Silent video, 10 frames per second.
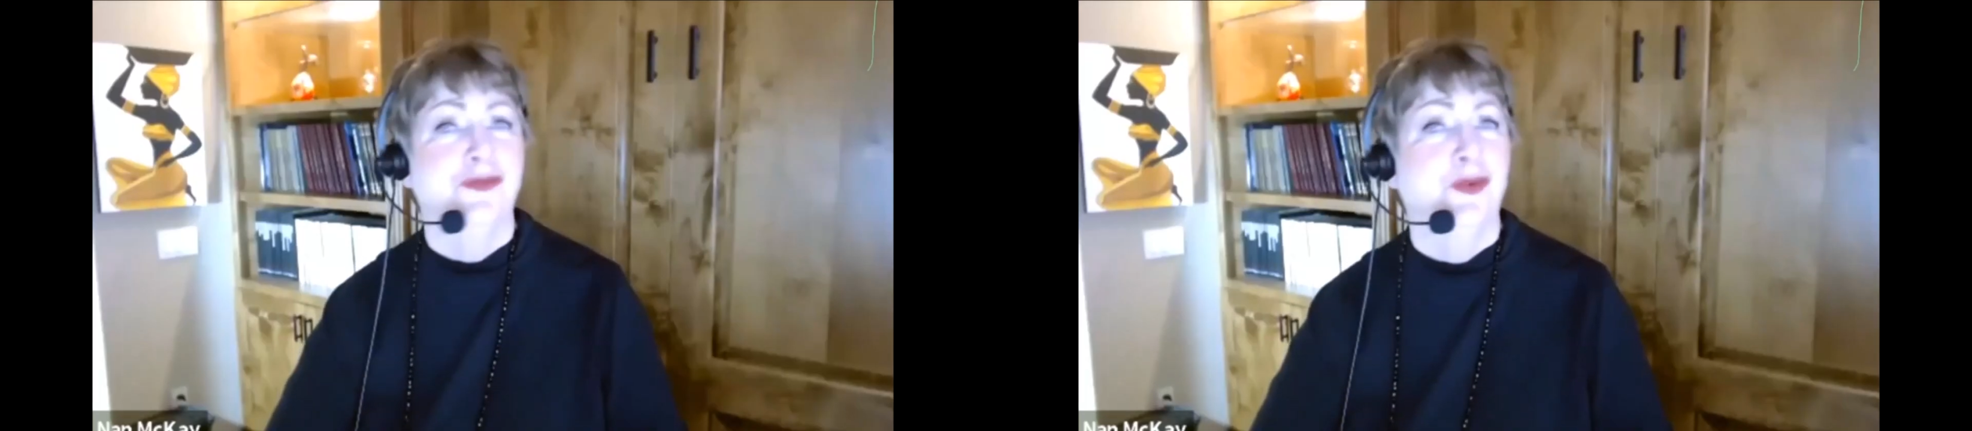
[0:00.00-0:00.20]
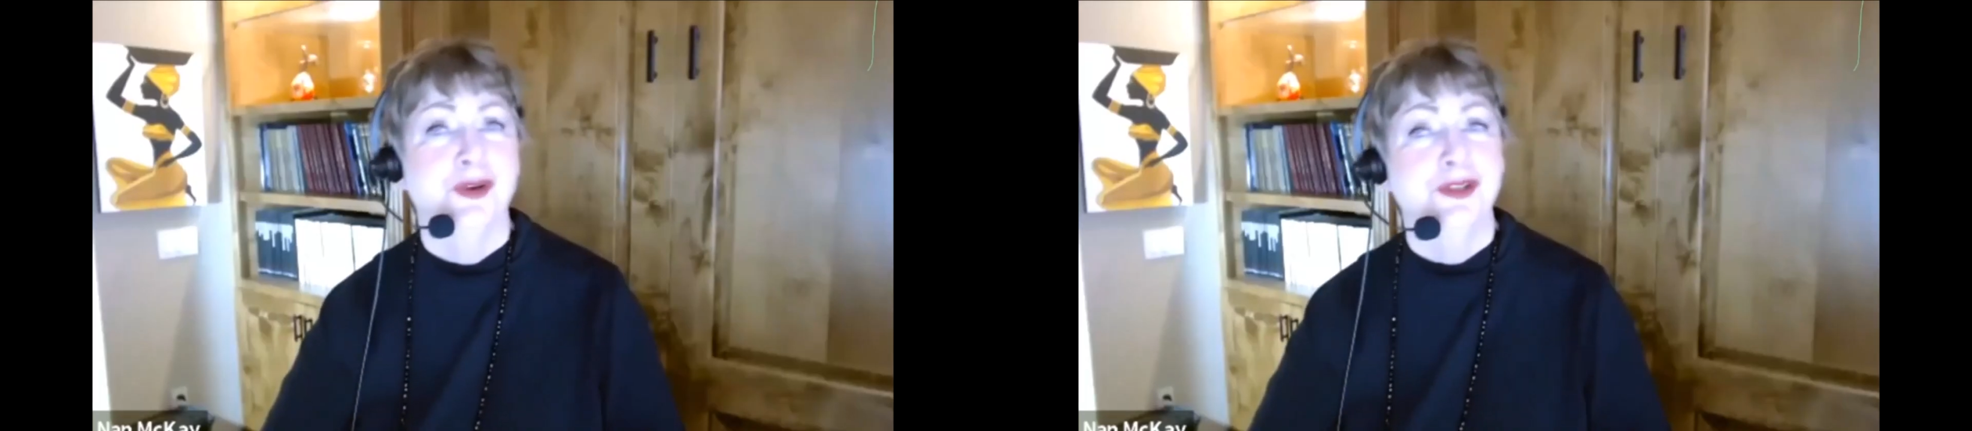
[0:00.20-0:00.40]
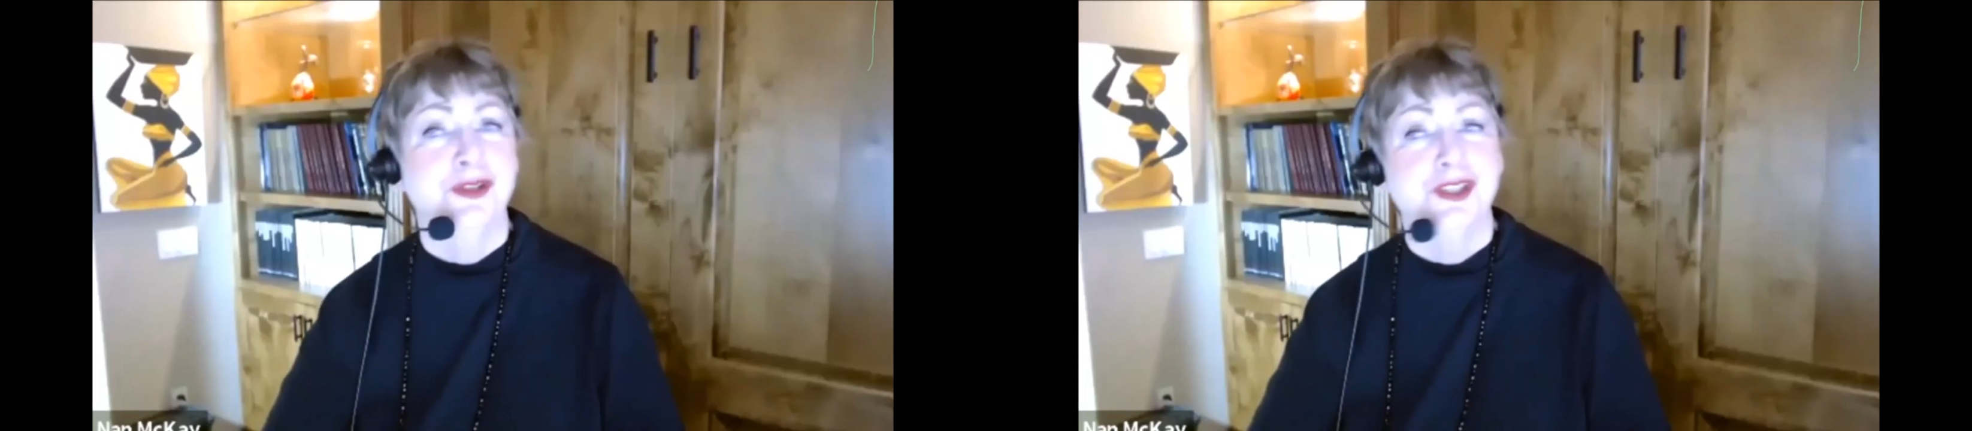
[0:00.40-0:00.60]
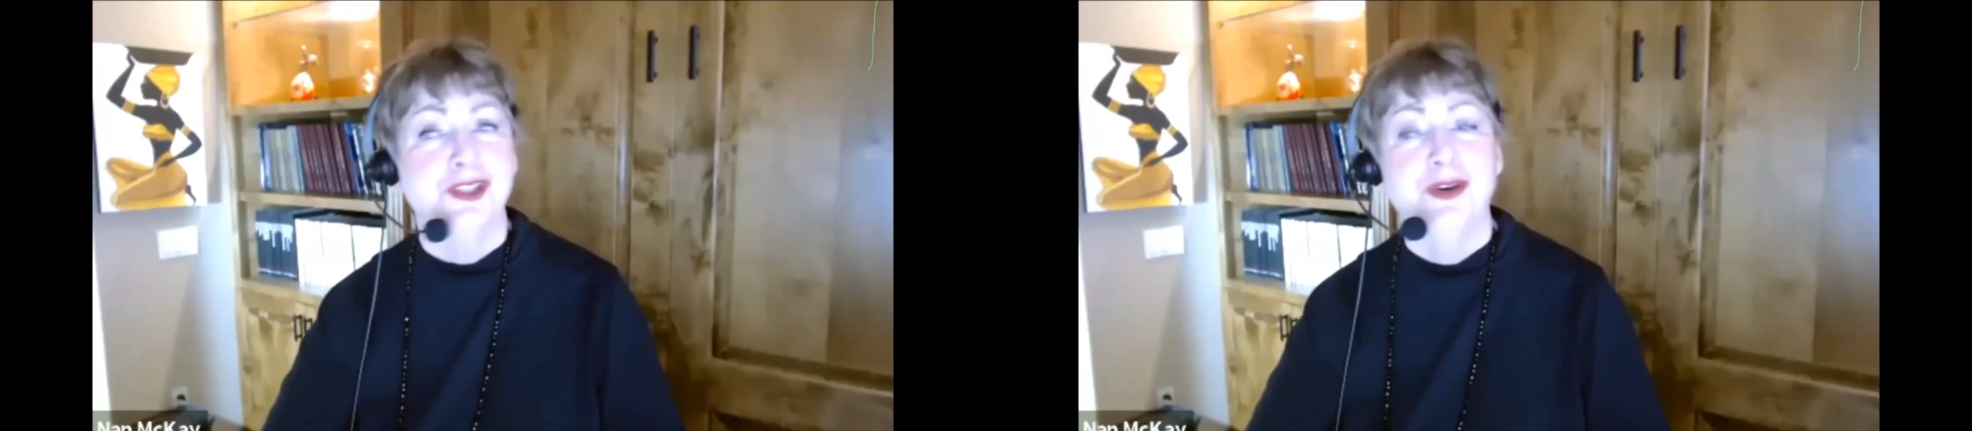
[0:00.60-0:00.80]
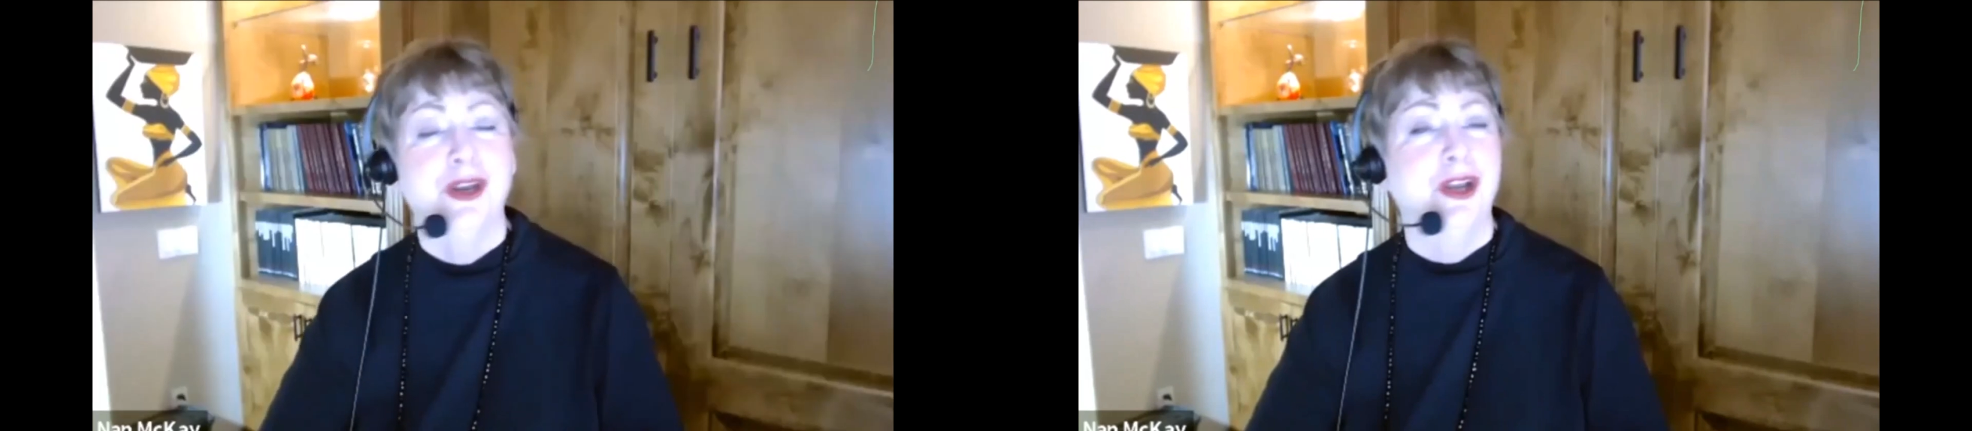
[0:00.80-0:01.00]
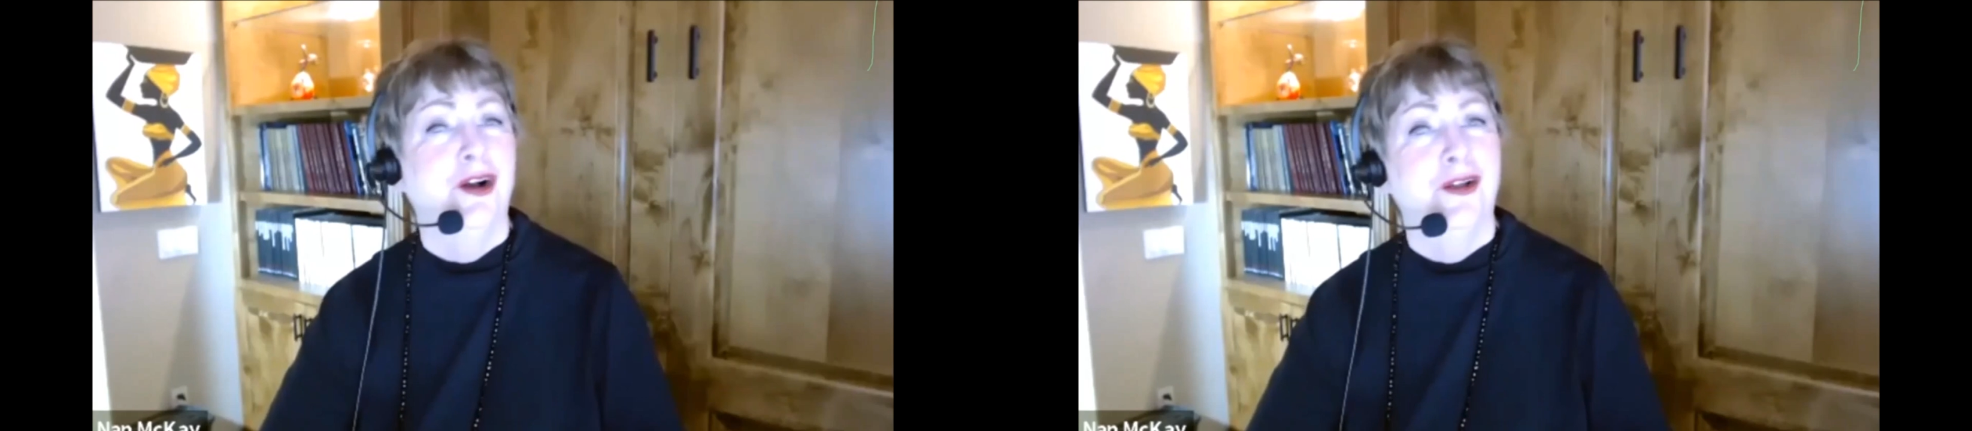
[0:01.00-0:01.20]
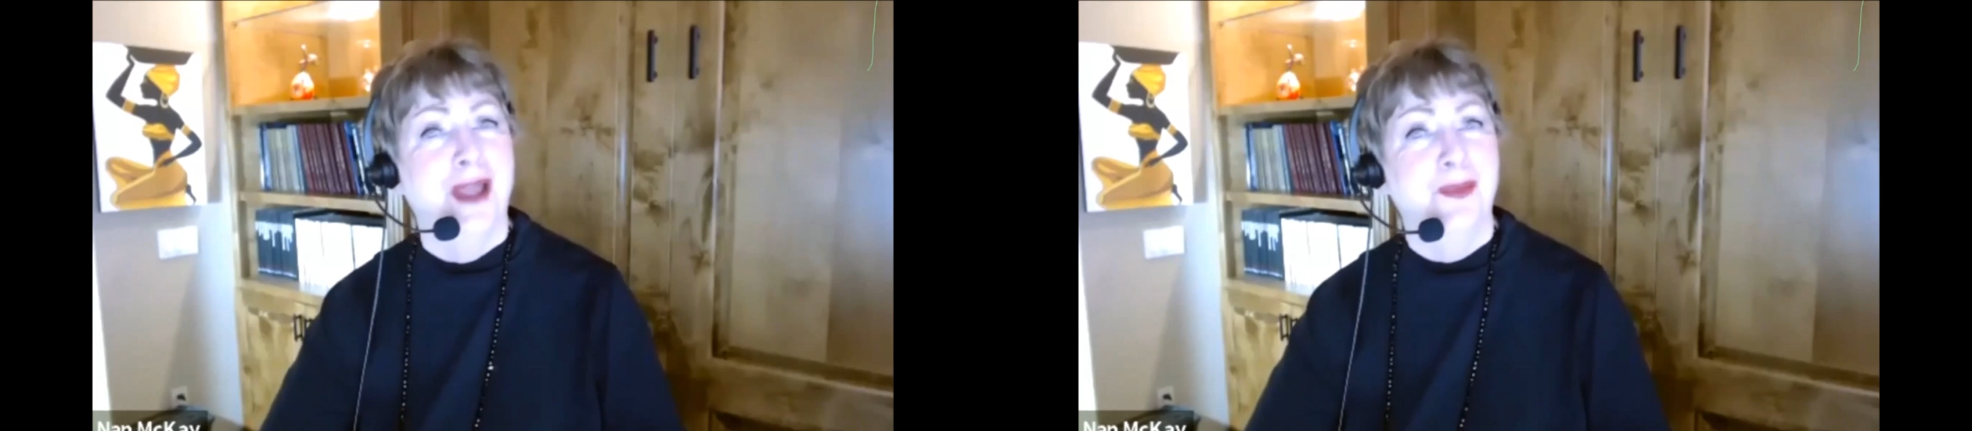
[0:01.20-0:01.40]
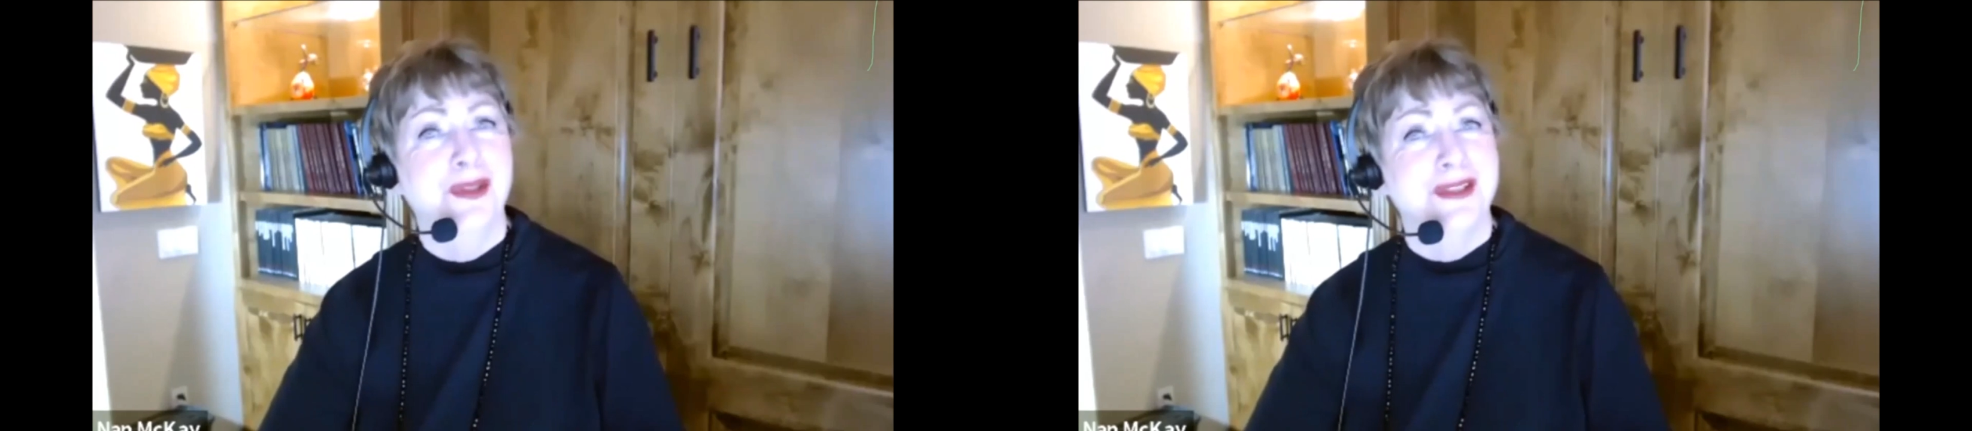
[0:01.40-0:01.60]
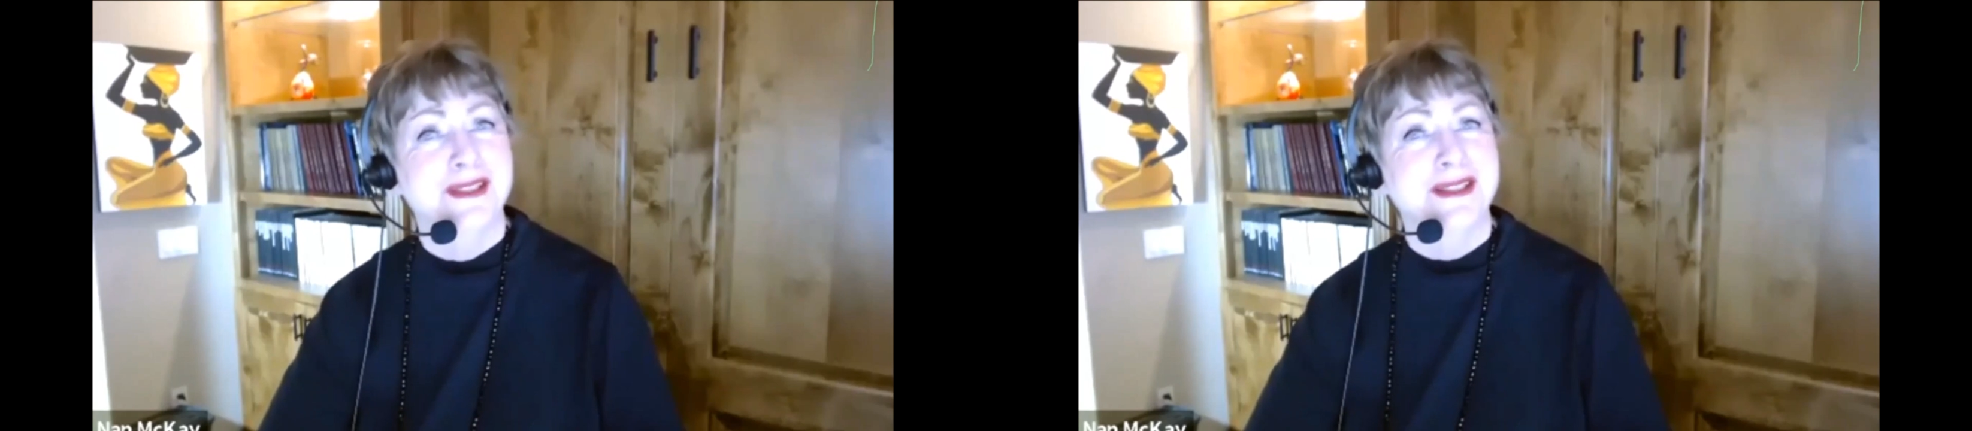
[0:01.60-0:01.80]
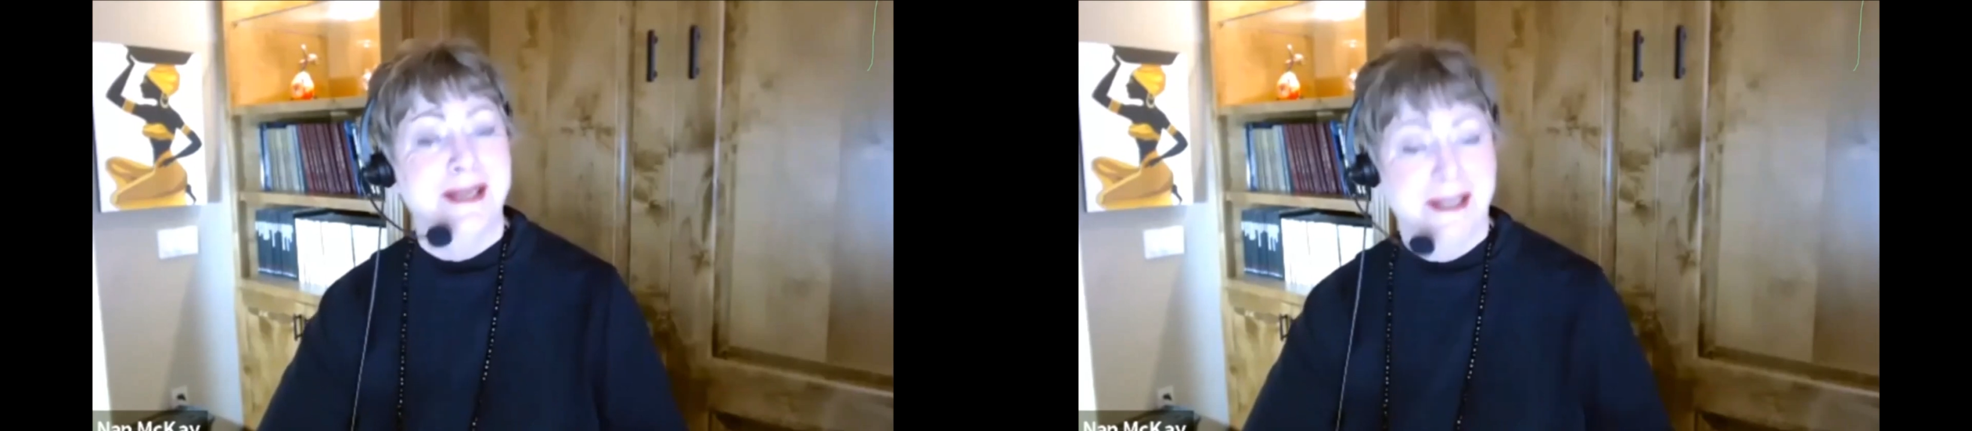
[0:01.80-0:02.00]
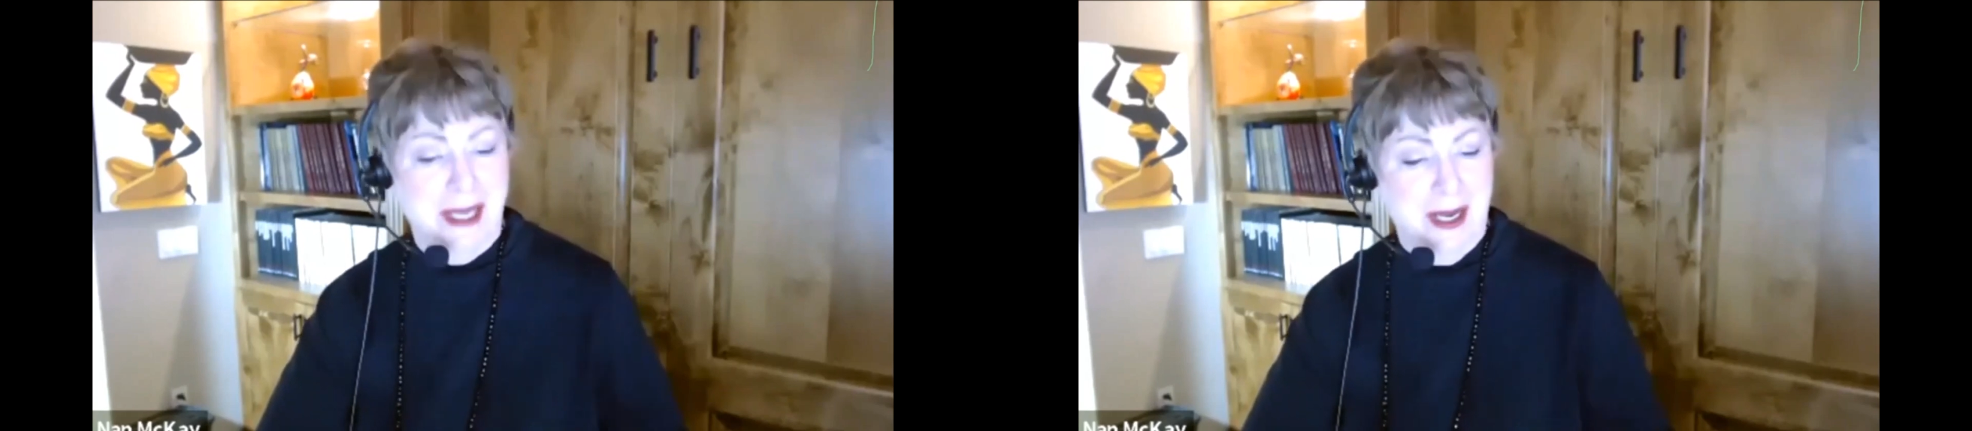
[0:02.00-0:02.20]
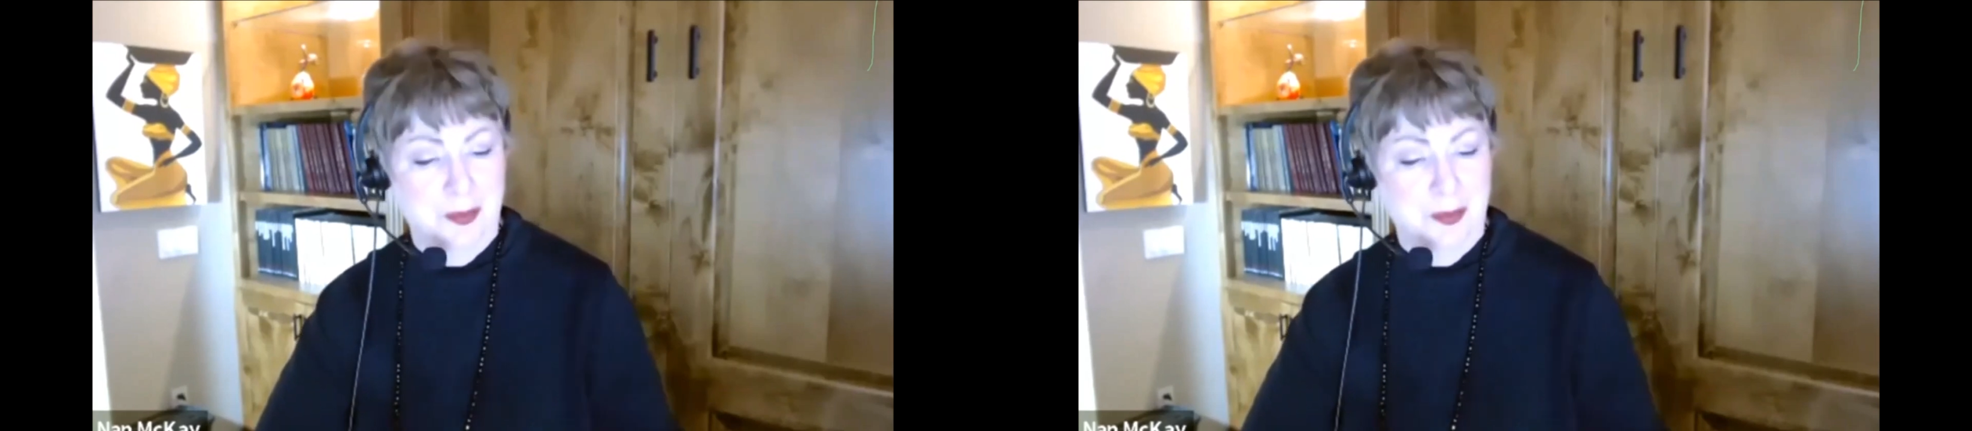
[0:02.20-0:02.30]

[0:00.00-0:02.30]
for sharing all that with us today.